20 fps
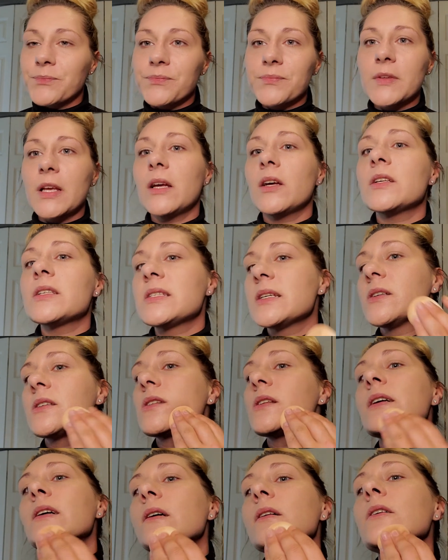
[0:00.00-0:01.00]
And it sounds
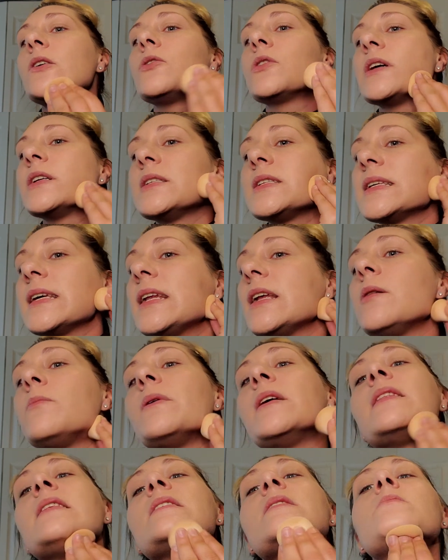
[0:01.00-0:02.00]
like a little conceited, but this